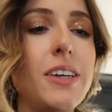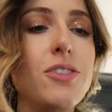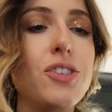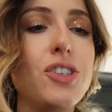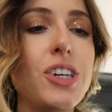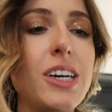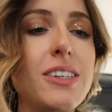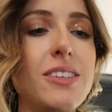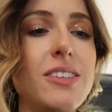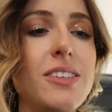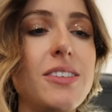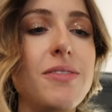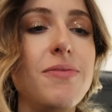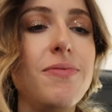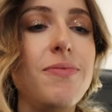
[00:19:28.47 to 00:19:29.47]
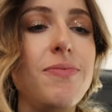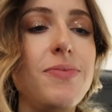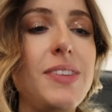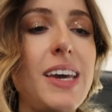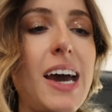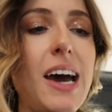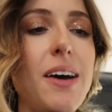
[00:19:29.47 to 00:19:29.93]
It's just,
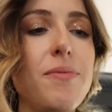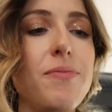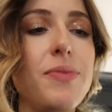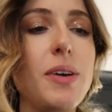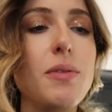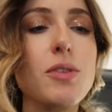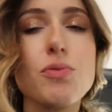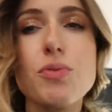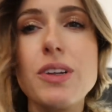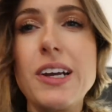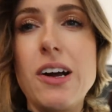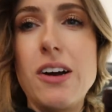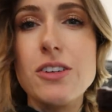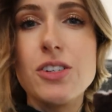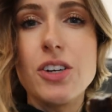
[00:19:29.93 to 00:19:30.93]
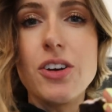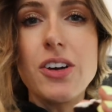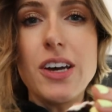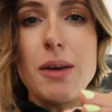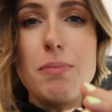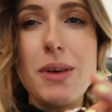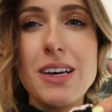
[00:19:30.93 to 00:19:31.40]
yeah. It was really hard to
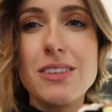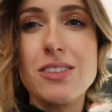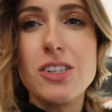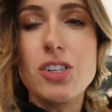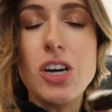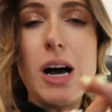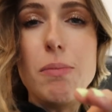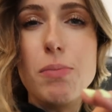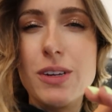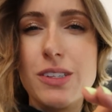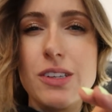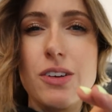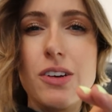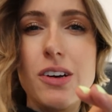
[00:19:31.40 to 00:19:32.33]
cook it because the top wasn't